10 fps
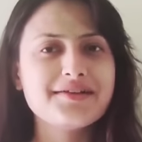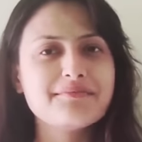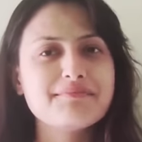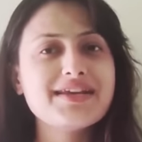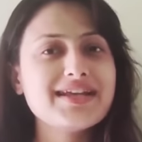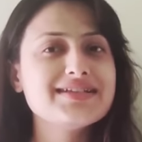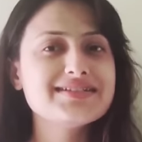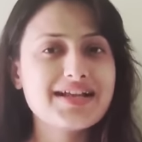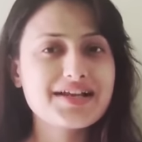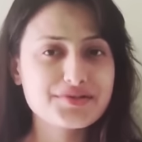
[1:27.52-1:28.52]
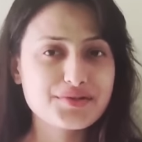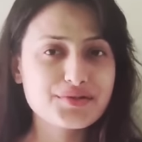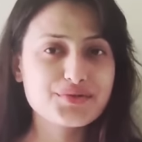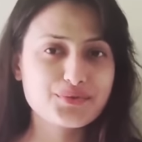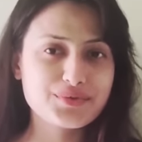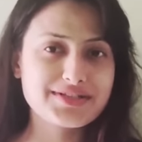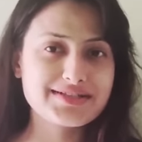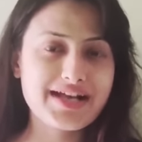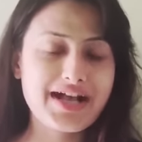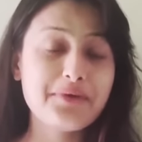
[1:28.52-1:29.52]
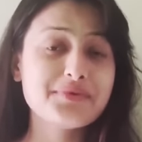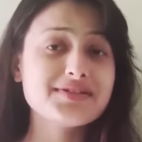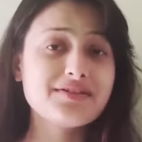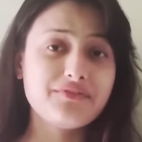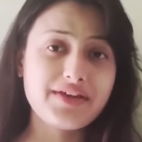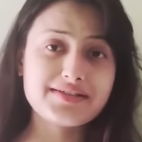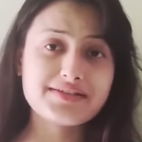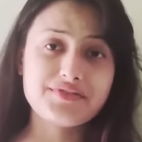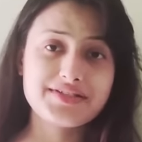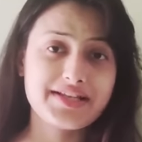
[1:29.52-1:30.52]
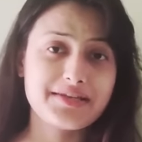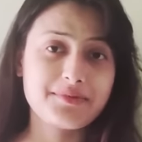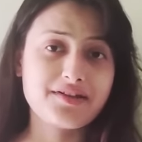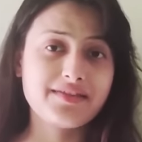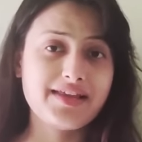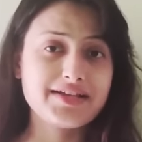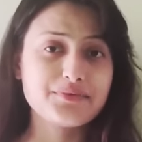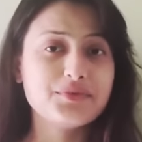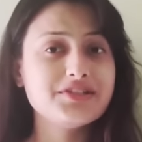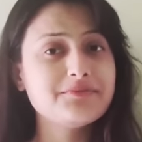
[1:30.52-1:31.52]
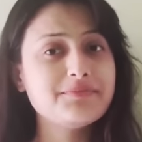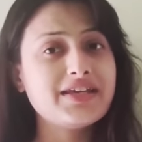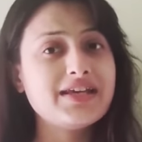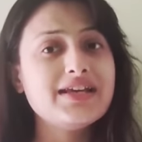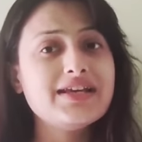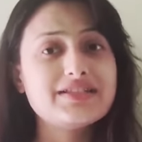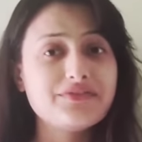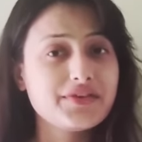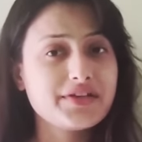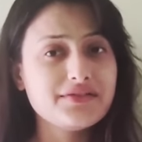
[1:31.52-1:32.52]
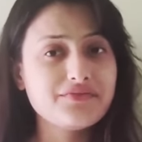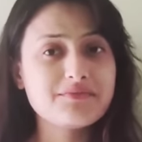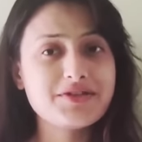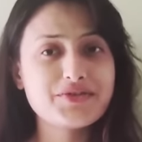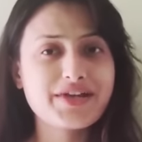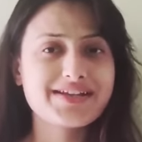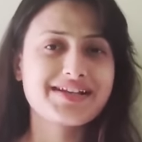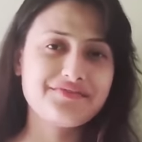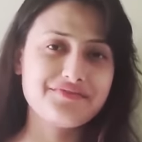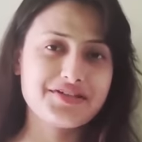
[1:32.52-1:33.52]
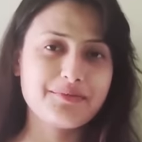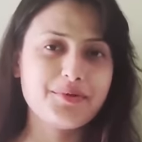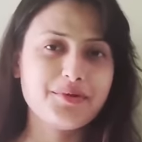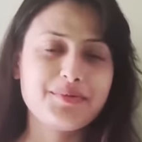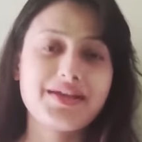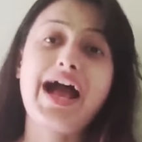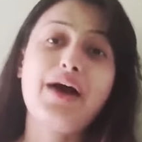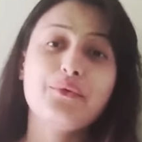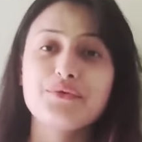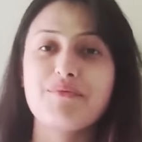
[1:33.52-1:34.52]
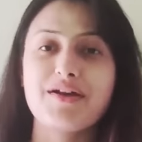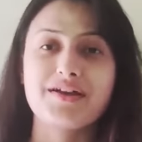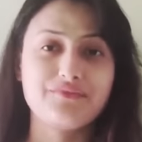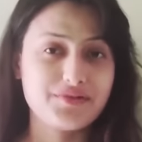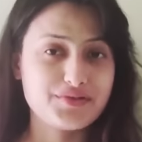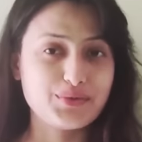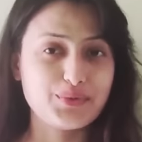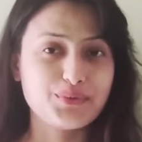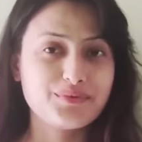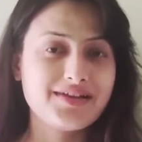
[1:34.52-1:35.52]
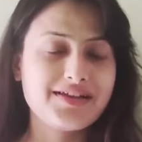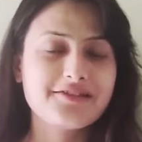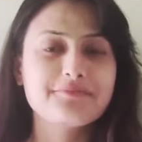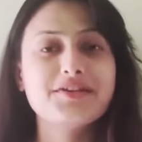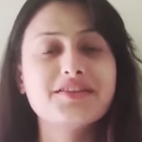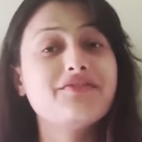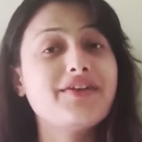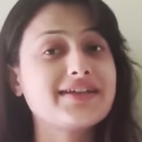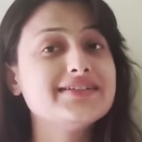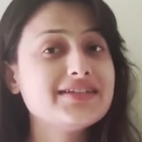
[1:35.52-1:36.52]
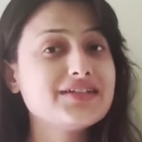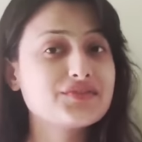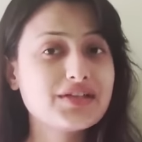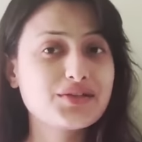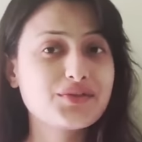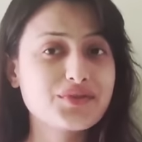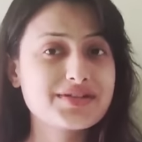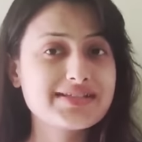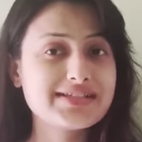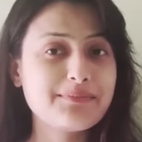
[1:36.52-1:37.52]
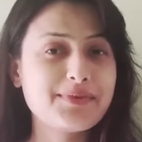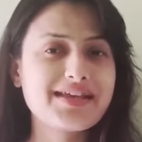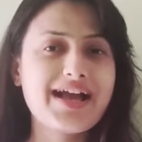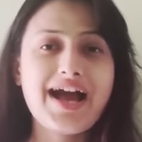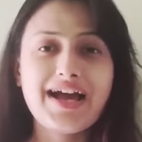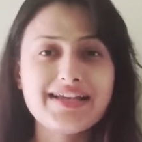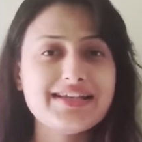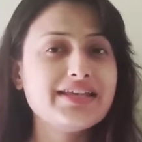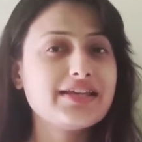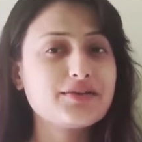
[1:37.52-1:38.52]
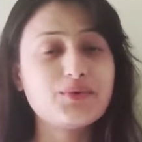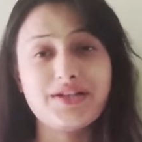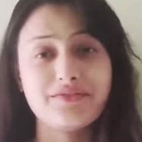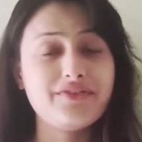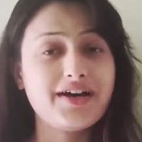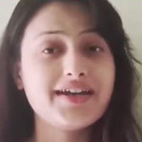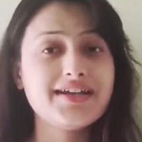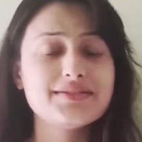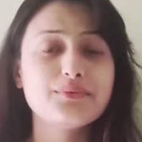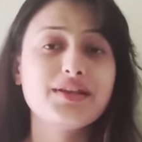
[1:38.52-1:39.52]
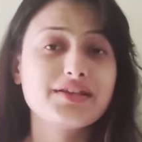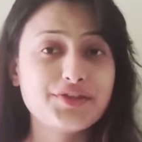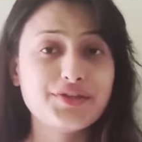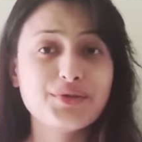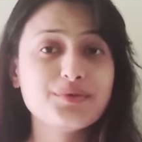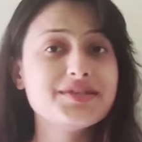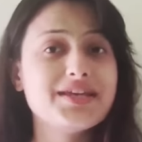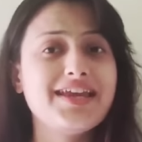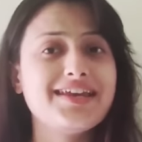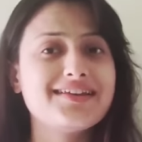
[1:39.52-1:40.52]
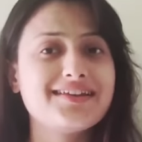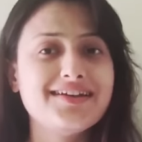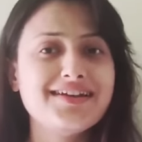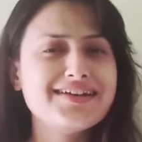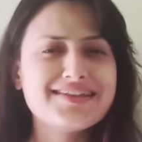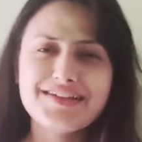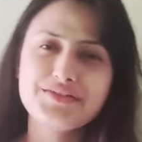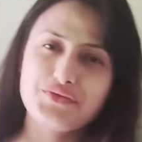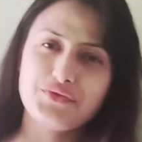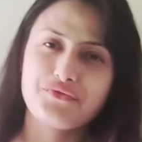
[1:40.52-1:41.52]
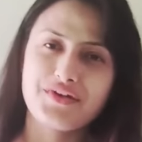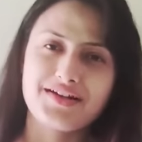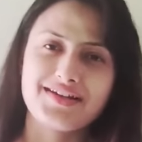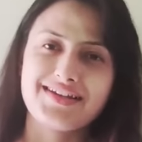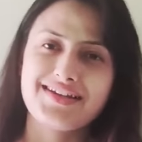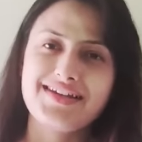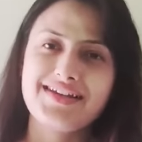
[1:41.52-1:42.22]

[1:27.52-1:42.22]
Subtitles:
Being an international student, I was in a phase of a dilemma that will it be difficult for me to get comfortable being out of my comfort zone? But the faculty of the university being highly qualified, well-equipped, and yet so friendly,